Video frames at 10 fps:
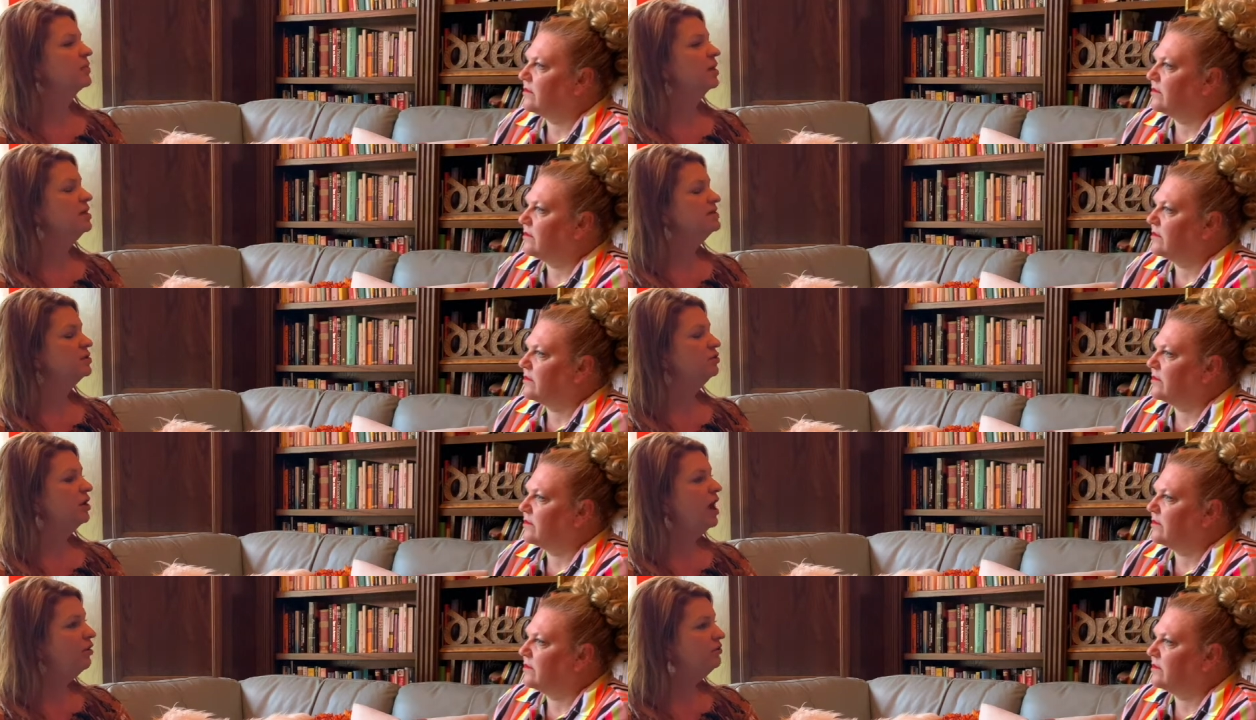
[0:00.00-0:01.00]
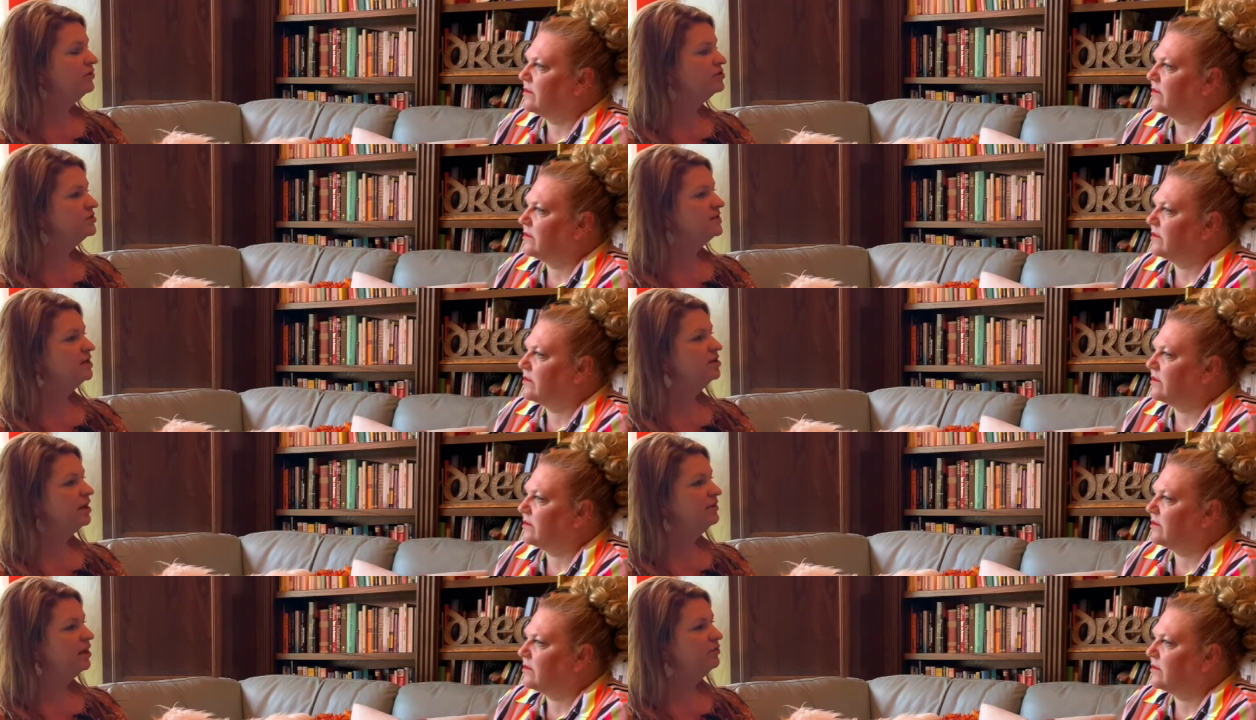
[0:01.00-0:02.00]
Speaker 1: is it your health? Because you said you
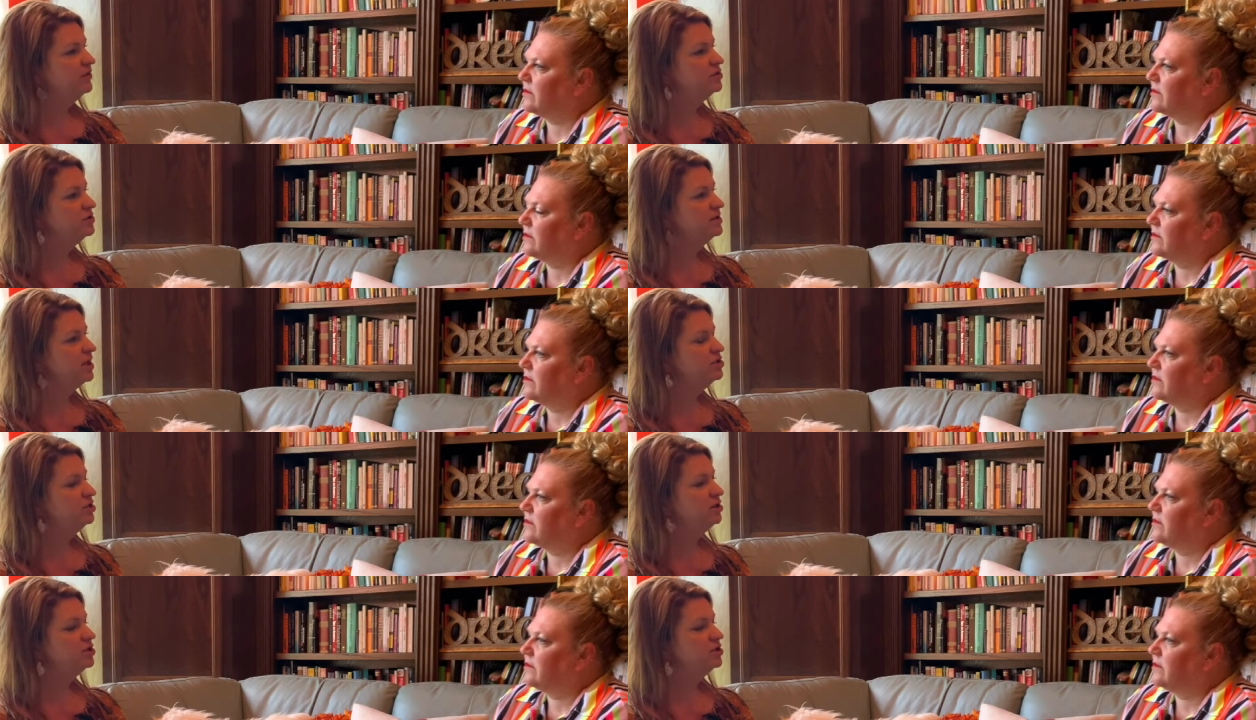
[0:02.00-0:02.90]
had the health issues last year.